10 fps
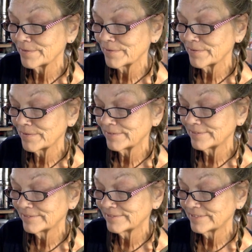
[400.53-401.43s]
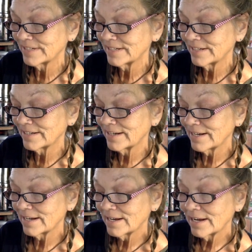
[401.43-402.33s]

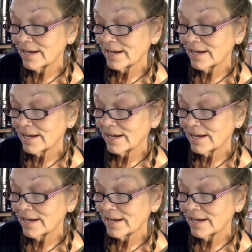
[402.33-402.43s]
[no speech]